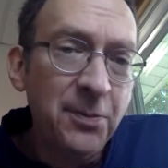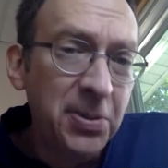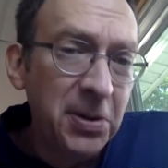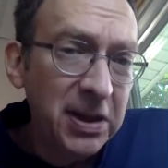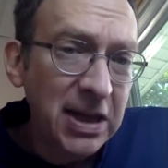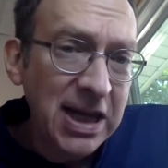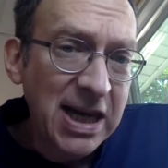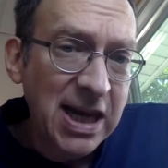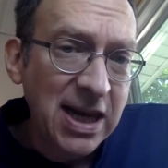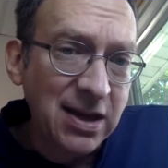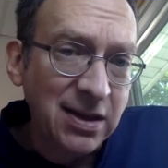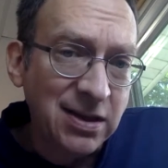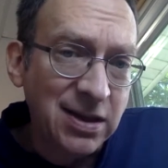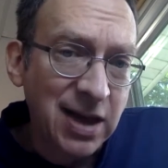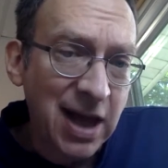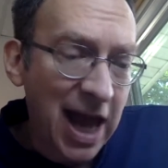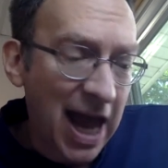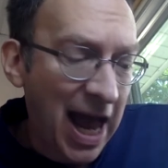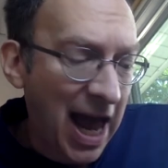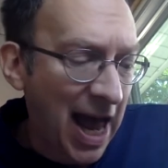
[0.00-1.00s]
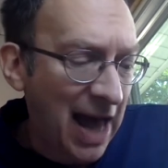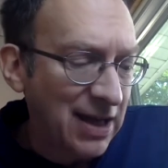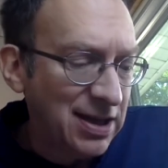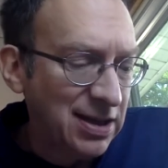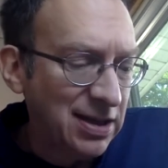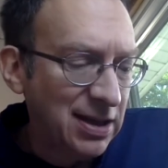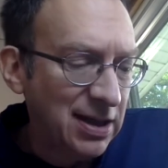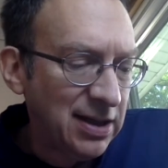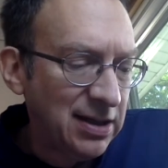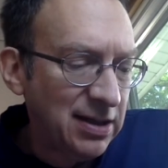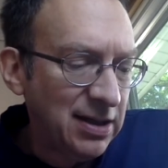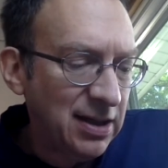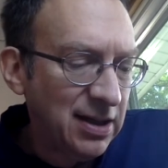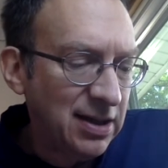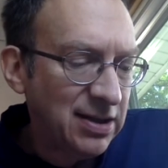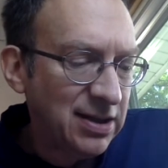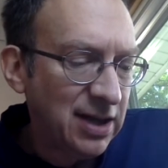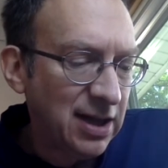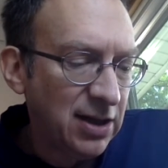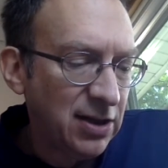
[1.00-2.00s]
Please, Aslan,
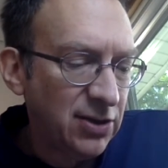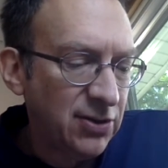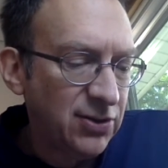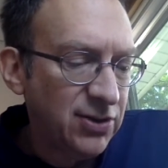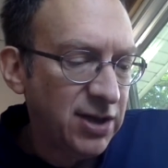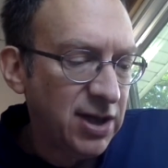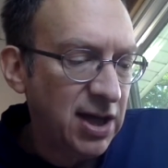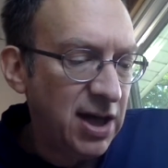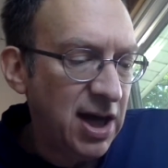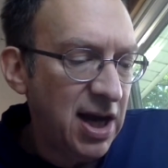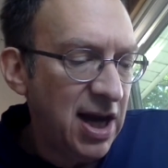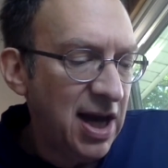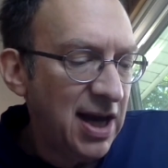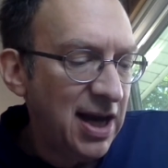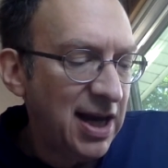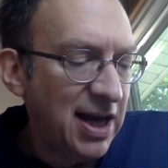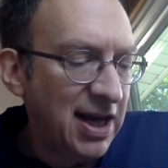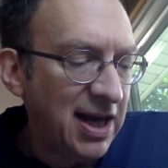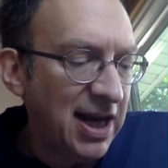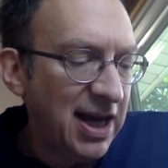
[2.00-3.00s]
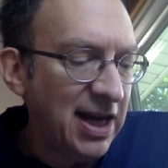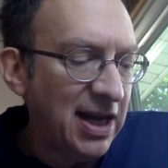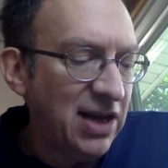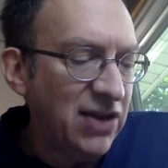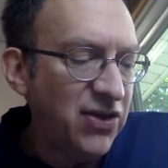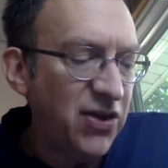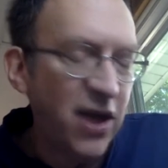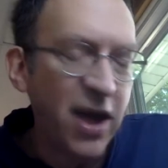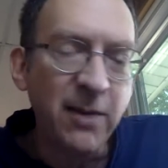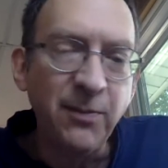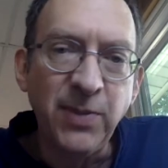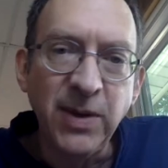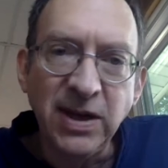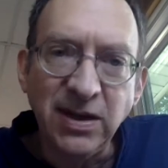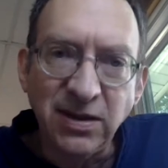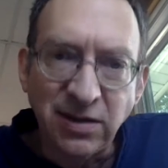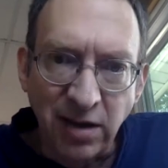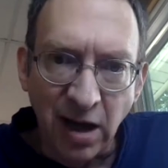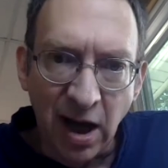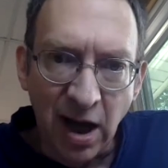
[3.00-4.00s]
said Lucy, can anything be
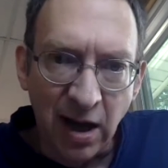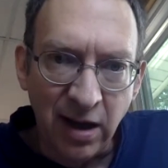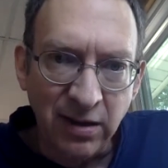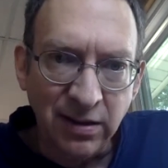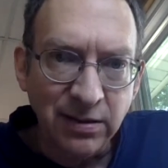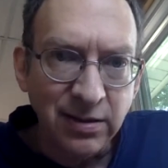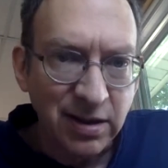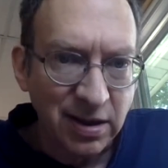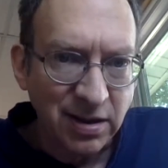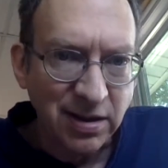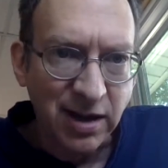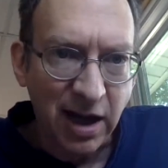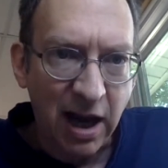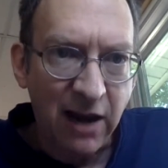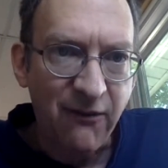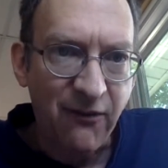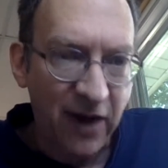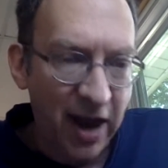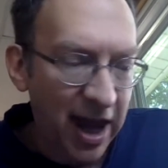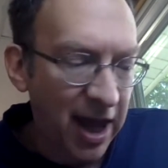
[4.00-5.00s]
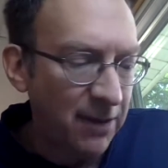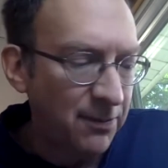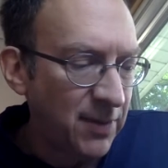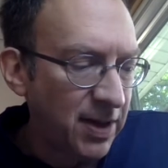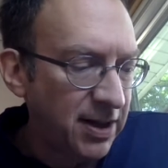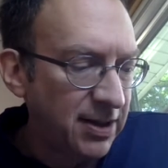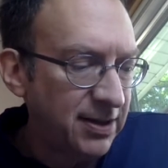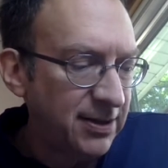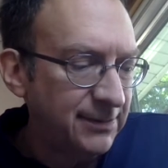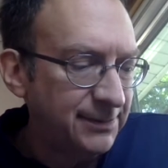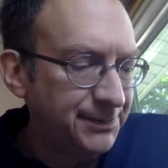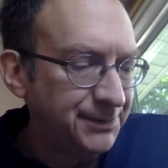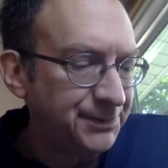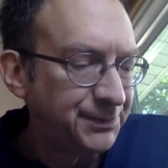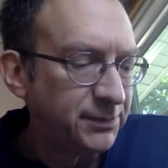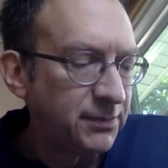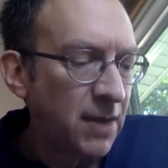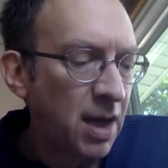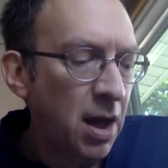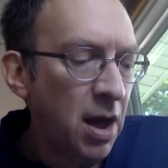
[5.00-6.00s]
done to save
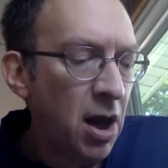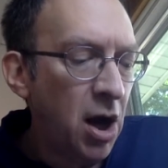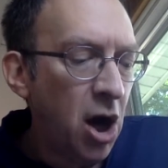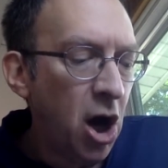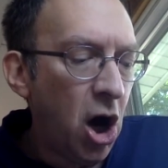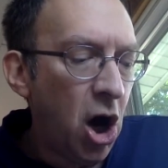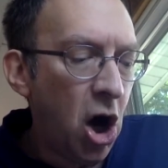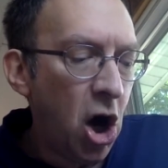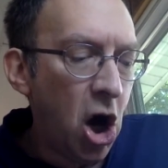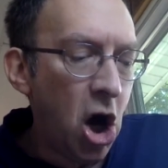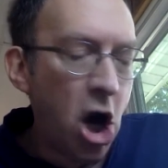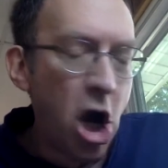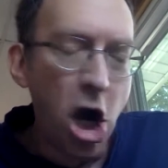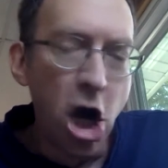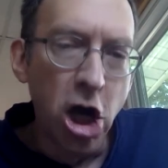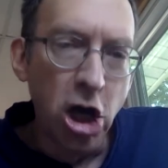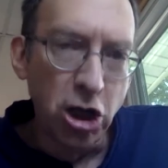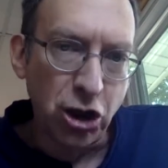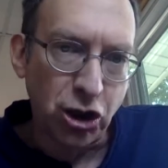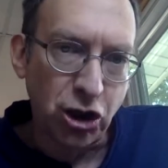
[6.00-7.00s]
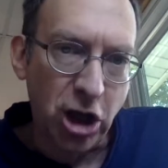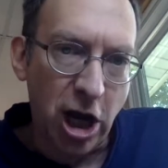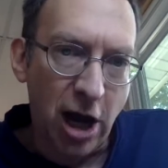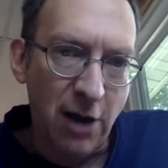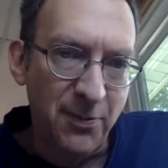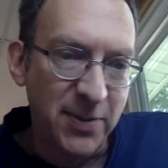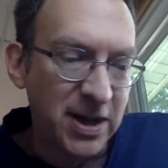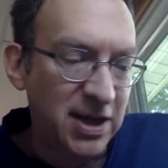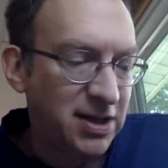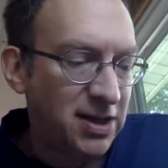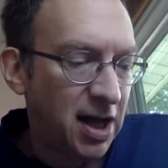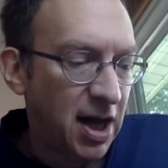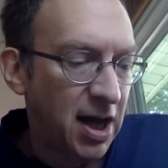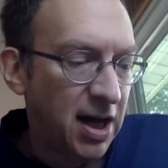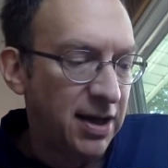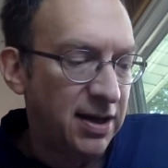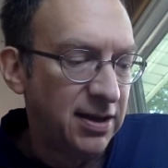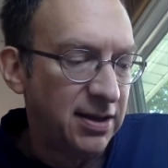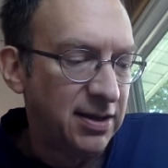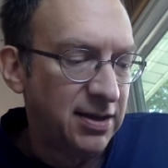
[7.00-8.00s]
Edmund? All shall be
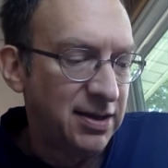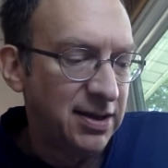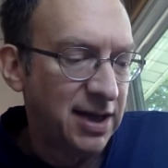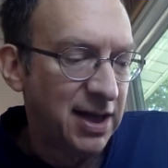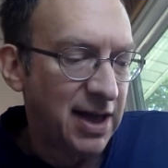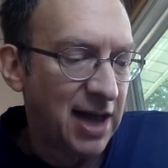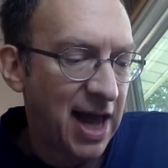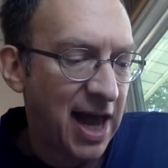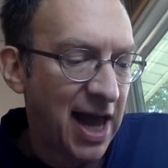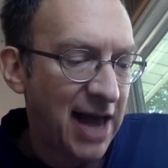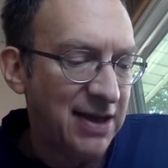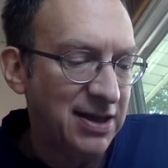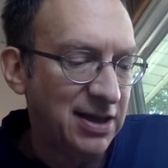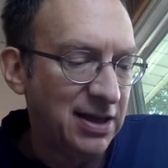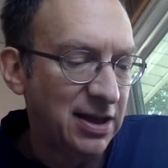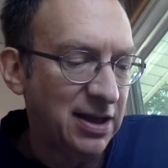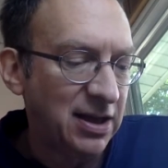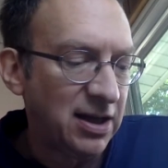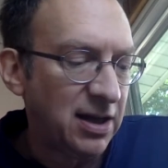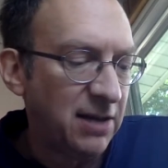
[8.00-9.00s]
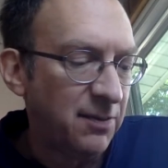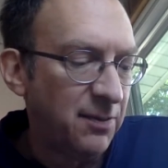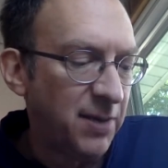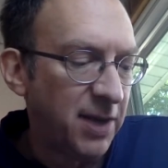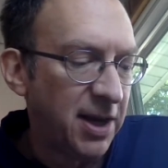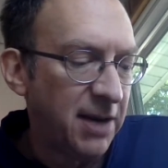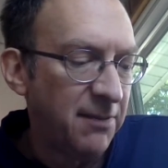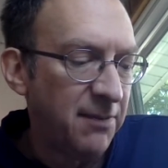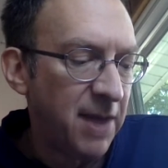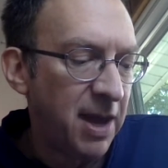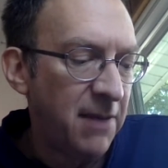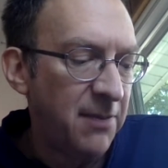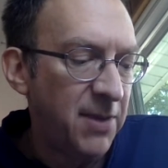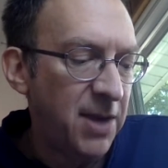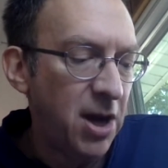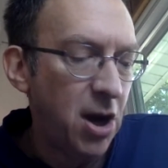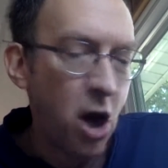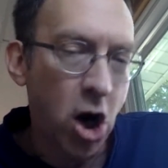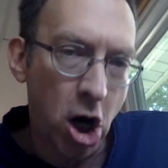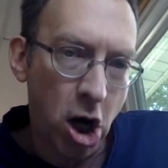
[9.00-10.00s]
done, said Aslan, but it may
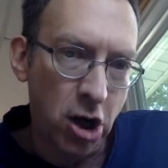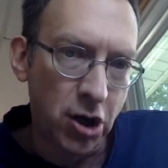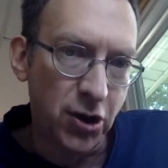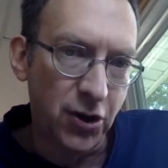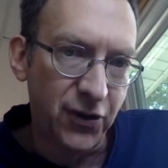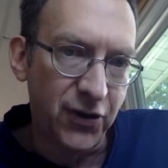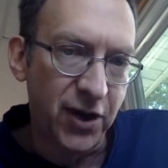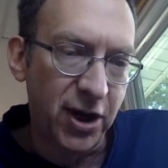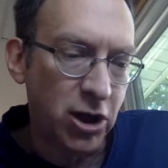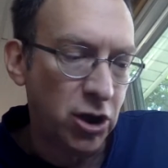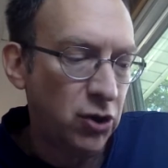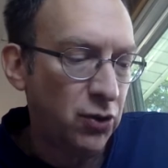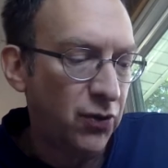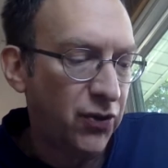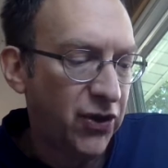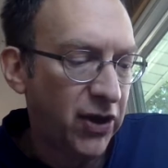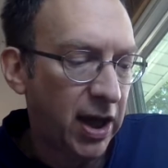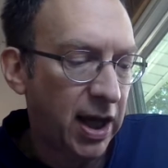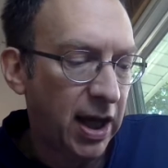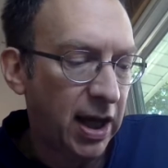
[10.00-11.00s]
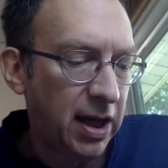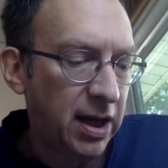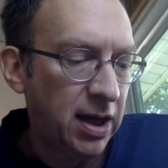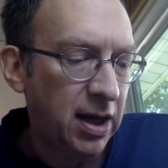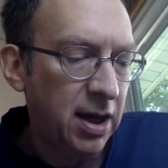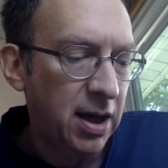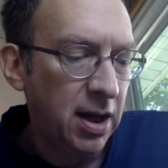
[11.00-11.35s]
be harder than you think.